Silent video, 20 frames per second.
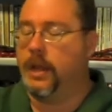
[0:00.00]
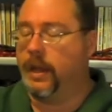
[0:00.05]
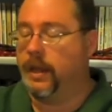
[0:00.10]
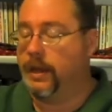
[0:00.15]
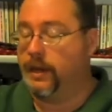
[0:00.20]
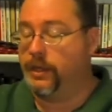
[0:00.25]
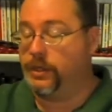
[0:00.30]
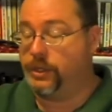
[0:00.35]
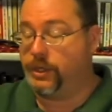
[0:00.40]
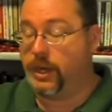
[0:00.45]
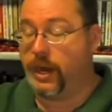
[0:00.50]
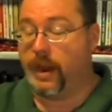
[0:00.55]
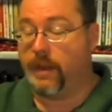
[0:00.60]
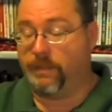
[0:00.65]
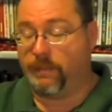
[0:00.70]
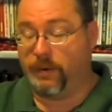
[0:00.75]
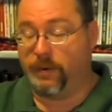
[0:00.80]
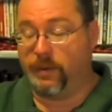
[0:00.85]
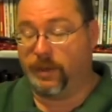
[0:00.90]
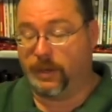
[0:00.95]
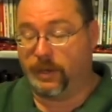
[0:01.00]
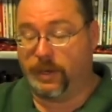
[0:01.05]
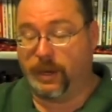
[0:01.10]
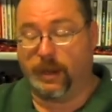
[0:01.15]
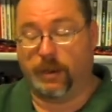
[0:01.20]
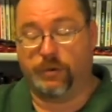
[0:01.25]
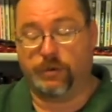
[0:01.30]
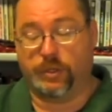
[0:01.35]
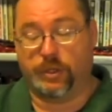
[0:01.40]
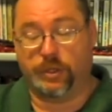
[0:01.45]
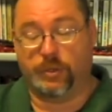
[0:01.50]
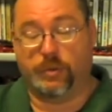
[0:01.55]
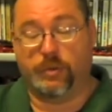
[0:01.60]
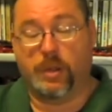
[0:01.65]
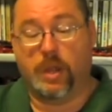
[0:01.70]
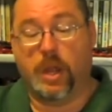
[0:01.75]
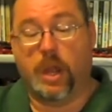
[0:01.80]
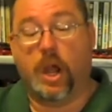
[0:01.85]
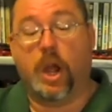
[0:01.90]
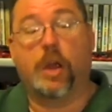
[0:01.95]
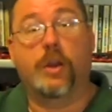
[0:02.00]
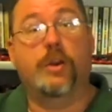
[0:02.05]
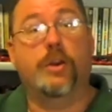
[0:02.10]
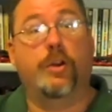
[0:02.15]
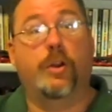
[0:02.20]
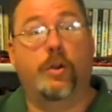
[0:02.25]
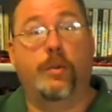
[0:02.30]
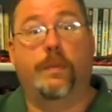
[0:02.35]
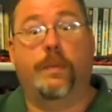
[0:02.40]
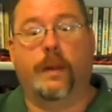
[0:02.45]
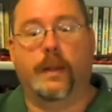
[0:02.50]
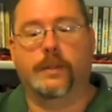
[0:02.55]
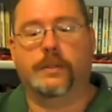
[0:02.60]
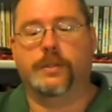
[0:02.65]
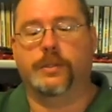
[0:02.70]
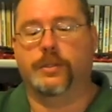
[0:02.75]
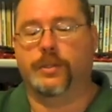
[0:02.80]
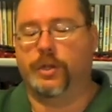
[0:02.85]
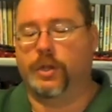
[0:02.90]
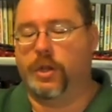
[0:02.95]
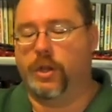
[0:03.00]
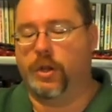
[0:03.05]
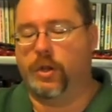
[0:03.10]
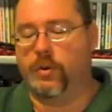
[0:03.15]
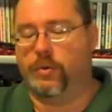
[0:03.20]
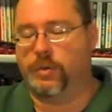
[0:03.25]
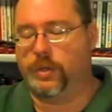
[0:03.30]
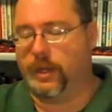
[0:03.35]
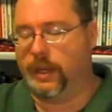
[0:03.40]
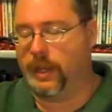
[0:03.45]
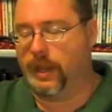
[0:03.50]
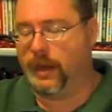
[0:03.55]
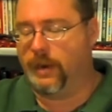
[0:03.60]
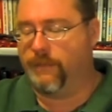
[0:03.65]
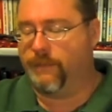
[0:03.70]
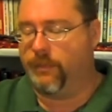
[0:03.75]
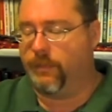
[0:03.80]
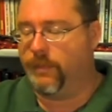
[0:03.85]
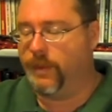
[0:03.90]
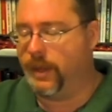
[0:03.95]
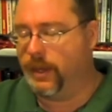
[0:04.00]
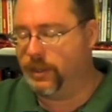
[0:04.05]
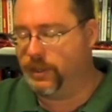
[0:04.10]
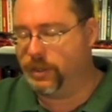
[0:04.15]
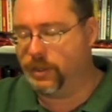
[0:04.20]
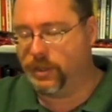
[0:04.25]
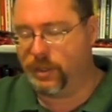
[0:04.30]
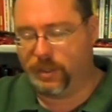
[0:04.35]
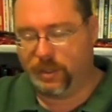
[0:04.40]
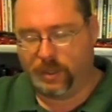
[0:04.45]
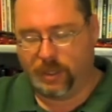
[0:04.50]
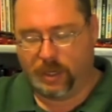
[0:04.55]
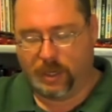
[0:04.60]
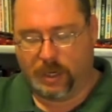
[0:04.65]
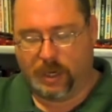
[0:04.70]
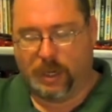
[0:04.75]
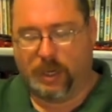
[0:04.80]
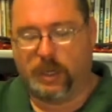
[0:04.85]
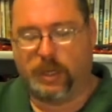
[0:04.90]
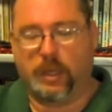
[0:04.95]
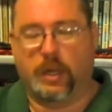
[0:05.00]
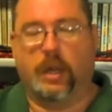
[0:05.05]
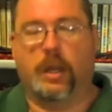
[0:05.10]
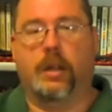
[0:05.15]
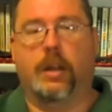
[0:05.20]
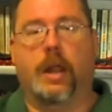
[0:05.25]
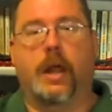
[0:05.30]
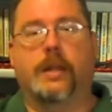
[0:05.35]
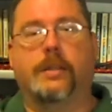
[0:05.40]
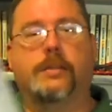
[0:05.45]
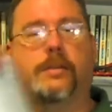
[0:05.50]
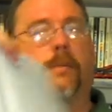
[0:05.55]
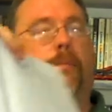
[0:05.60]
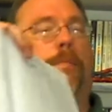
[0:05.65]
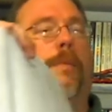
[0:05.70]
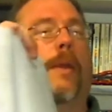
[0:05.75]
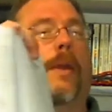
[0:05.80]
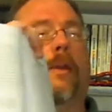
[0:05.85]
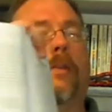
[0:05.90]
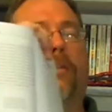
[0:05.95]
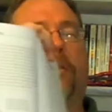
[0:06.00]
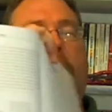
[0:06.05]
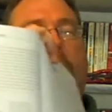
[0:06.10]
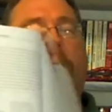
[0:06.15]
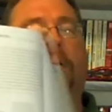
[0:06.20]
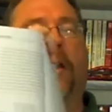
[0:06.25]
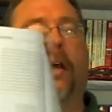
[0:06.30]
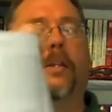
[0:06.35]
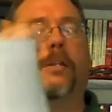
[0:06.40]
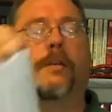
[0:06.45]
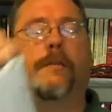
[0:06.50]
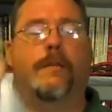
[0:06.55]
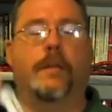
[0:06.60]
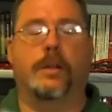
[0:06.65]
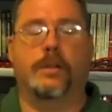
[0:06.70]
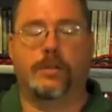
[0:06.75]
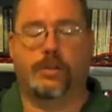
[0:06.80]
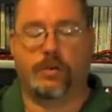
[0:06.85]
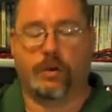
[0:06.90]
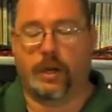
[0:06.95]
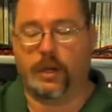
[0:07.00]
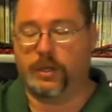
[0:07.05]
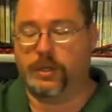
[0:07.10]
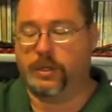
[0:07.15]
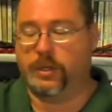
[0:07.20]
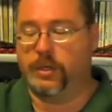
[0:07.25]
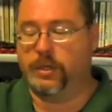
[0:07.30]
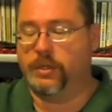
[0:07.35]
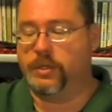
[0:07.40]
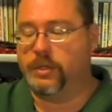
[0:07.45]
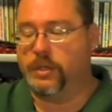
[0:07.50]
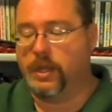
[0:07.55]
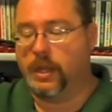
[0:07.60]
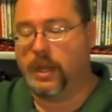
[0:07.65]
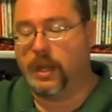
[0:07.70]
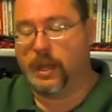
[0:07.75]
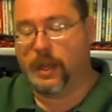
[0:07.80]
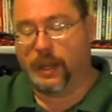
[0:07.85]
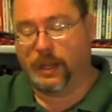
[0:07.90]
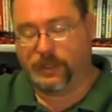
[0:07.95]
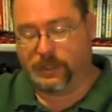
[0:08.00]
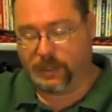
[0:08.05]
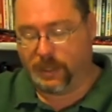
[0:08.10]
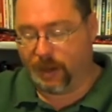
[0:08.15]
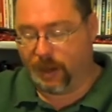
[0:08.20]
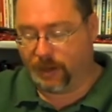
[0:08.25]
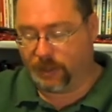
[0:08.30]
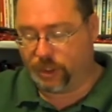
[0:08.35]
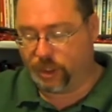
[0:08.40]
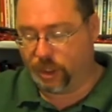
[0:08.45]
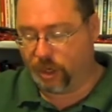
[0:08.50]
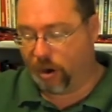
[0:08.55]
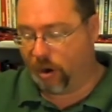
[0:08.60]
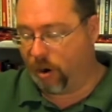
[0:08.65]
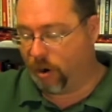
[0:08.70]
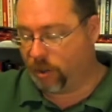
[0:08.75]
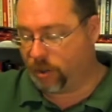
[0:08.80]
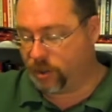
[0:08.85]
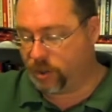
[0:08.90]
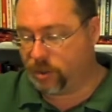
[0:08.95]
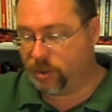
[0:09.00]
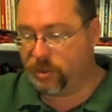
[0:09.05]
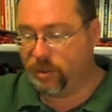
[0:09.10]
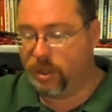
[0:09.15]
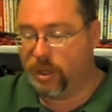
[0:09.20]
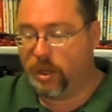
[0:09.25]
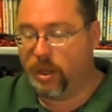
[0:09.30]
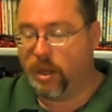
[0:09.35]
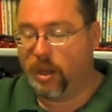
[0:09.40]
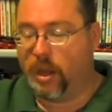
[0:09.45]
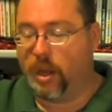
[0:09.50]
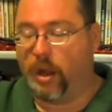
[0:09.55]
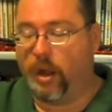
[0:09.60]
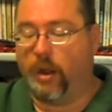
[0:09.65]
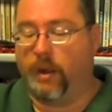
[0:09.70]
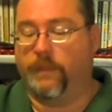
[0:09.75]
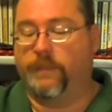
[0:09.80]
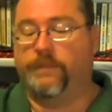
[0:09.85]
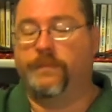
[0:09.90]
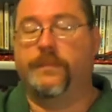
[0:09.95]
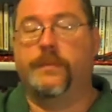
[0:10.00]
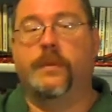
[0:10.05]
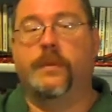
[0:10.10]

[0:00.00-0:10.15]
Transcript: in each chapter that tells you new places to go to get information. You know, lots of pictures, lots of illustrations. It's got charts, um,